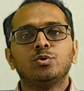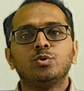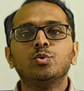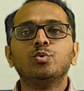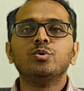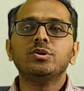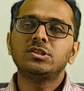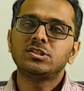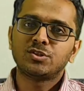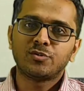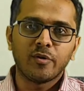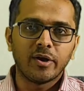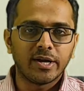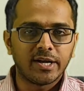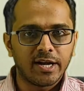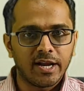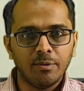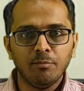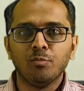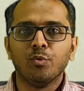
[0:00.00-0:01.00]
to its
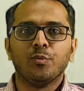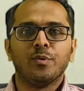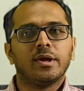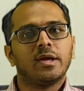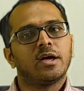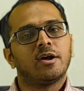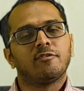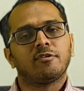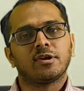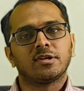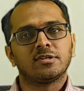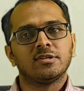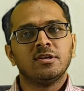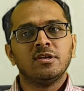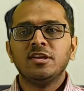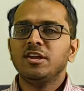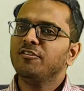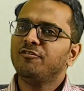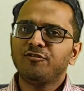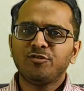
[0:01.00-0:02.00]
20-day moving average.
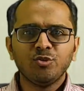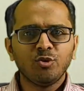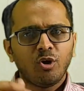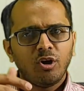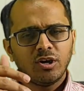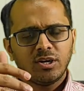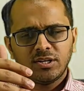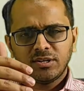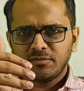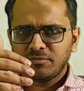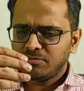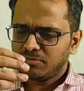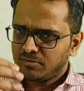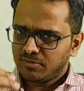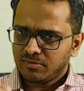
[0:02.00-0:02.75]
If not